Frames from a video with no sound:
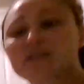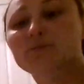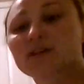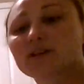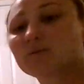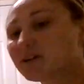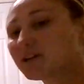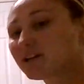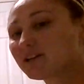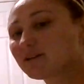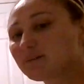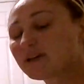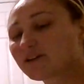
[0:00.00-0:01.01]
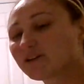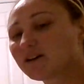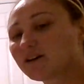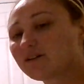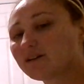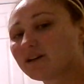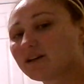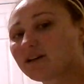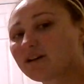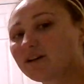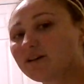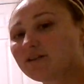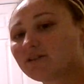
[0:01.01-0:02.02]
big monkey in the background
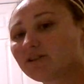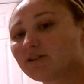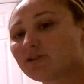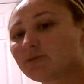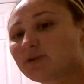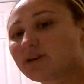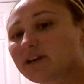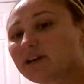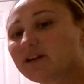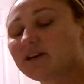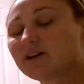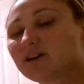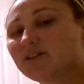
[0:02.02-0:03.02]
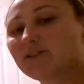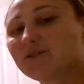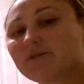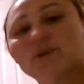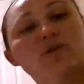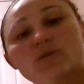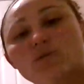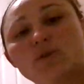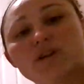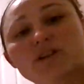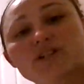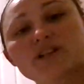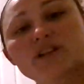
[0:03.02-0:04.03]
and the little monkey on the phone
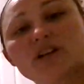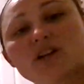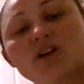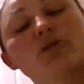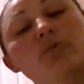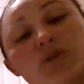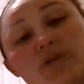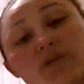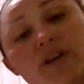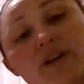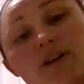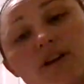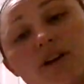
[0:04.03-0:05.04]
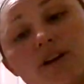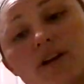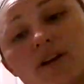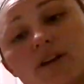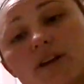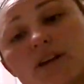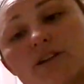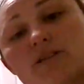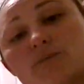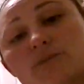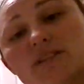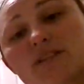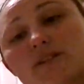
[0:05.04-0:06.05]
watching a movie. That is
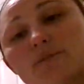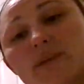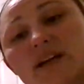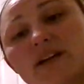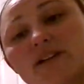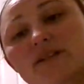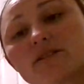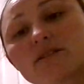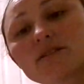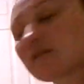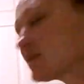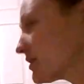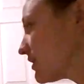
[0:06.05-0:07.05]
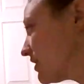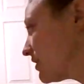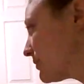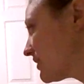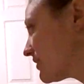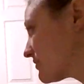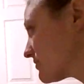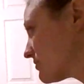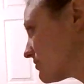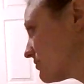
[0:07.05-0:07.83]
my son Max. Say hi, Max.